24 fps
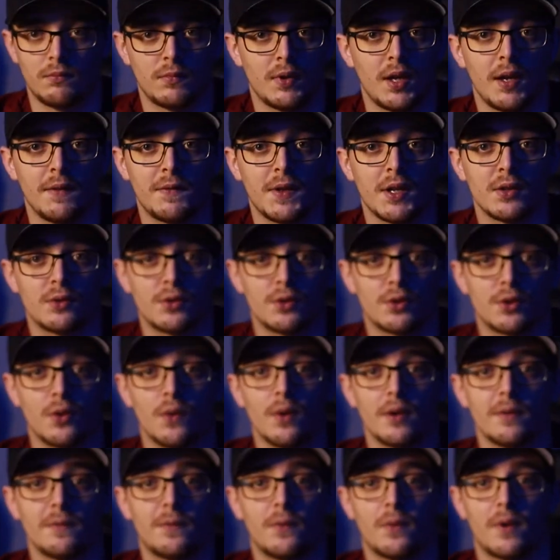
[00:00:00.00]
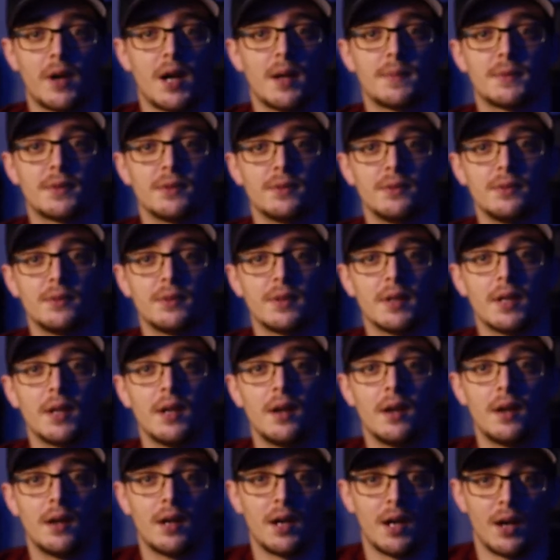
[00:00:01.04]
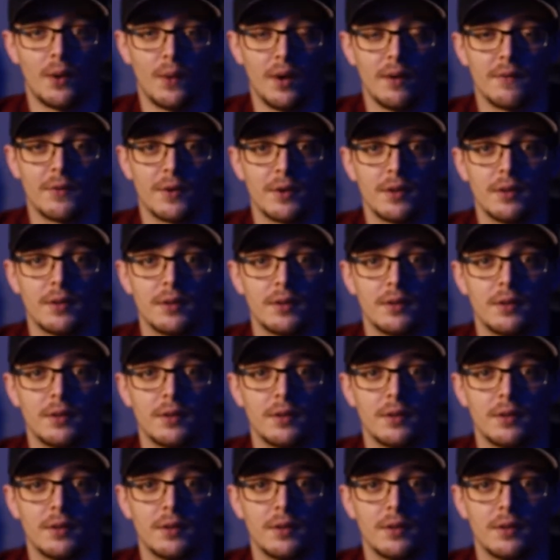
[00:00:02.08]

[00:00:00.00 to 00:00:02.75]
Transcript: If that's what you're going for, absolutely. However,